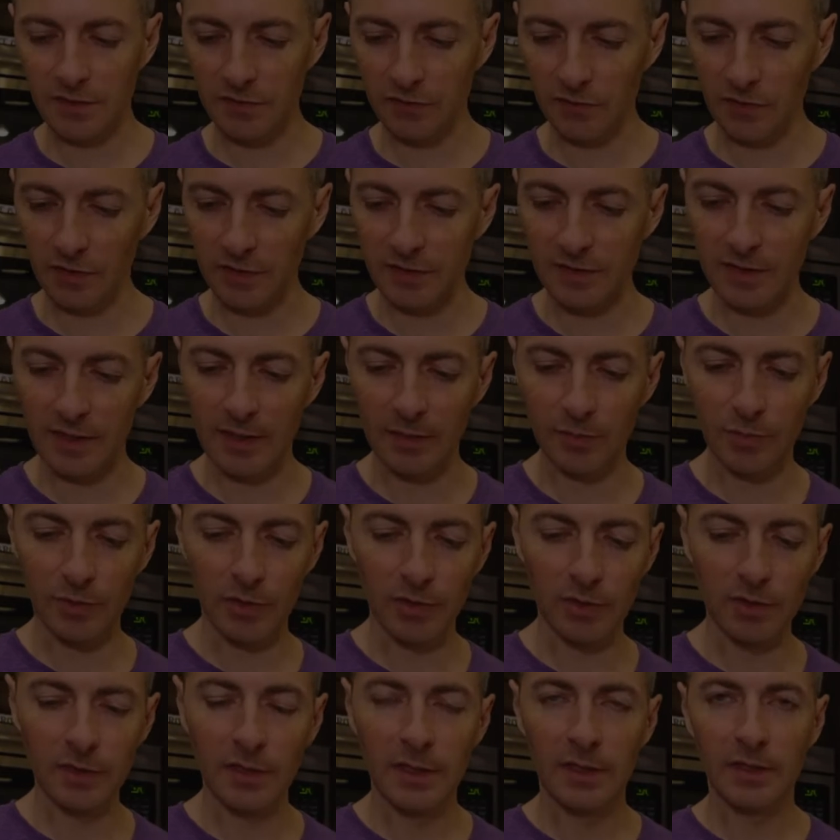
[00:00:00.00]
for
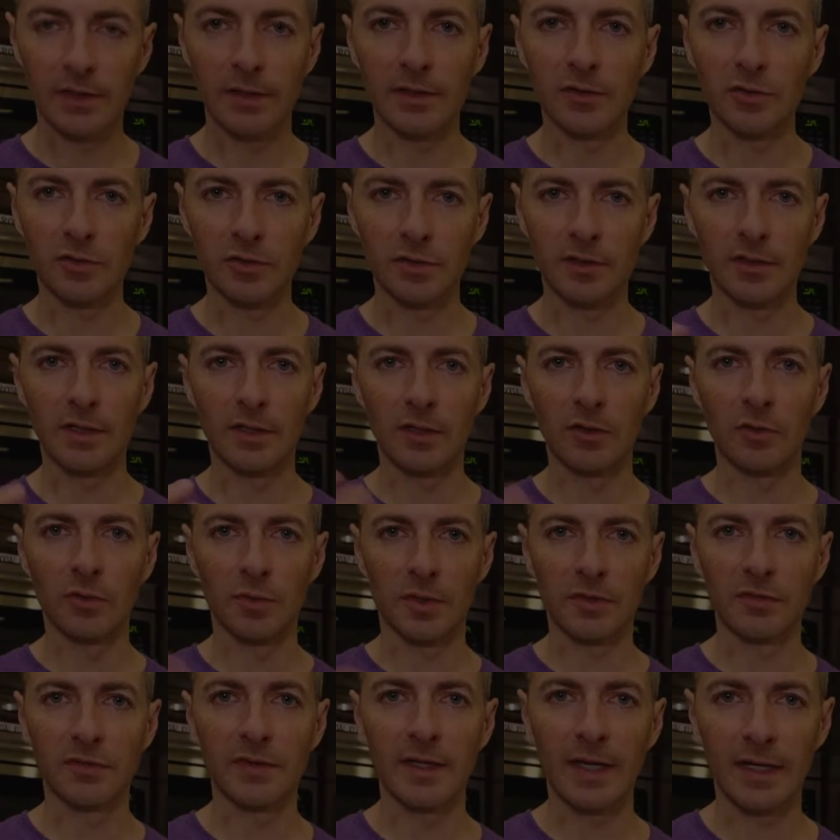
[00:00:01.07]
example, it'll
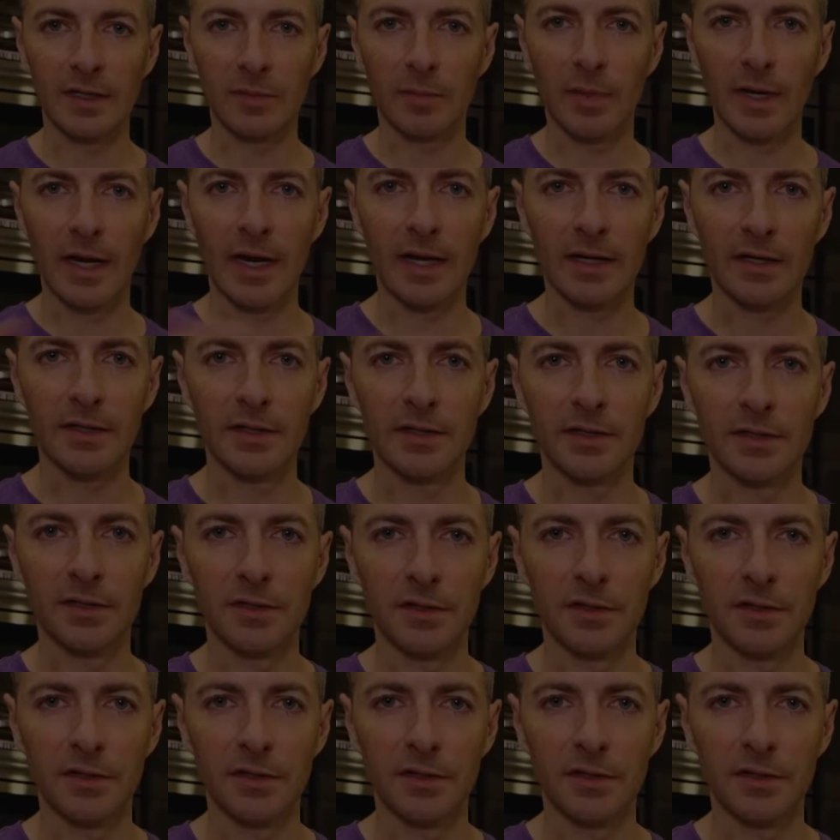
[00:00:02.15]
reflect back into